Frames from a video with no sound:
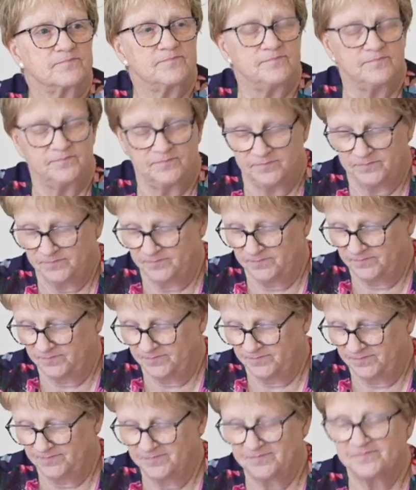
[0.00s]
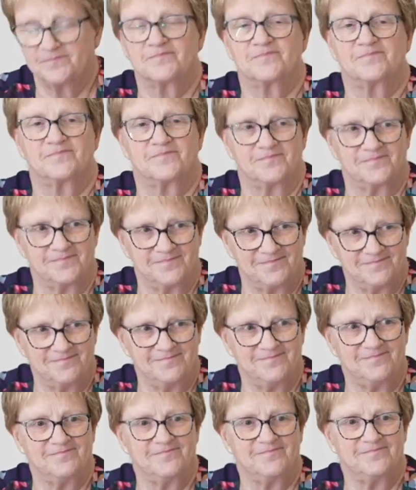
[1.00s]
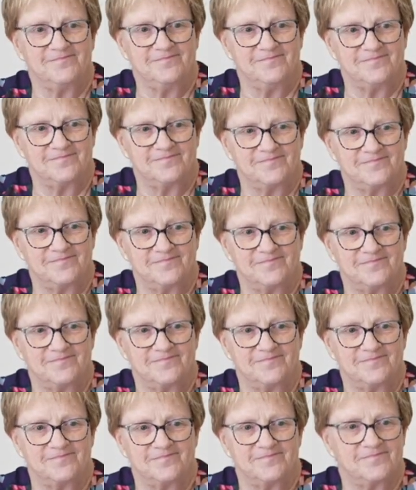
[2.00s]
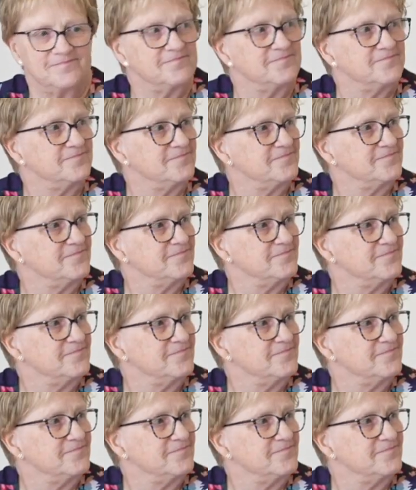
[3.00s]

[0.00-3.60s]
(silent)